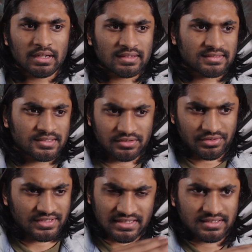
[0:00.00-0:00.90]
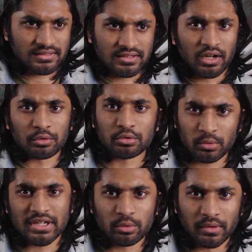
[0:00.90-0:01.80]
since, you know,
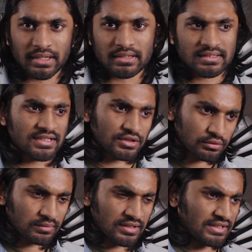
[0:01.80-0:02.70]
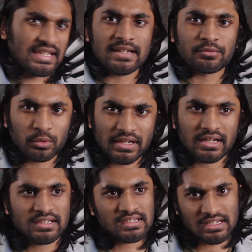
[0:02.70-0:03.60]
2020, since the end of
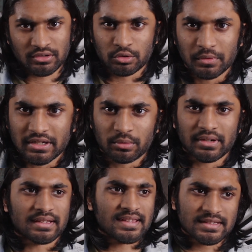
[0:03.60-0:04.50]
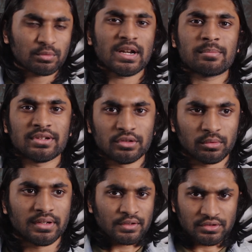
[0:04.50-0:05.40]
2019 into 2020. This is what I've been
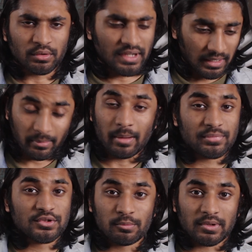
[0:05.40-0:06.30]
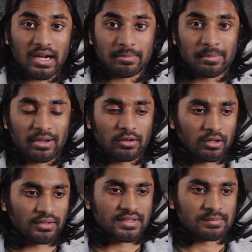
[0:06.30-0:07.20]
doing. So yeah, I'm super hyped about
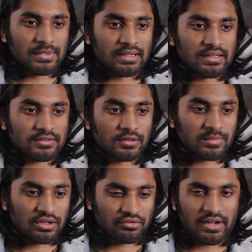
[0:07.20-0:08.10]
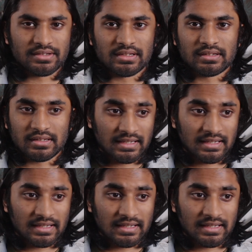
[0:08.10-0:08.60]
all this, man. It's gonna be crazy.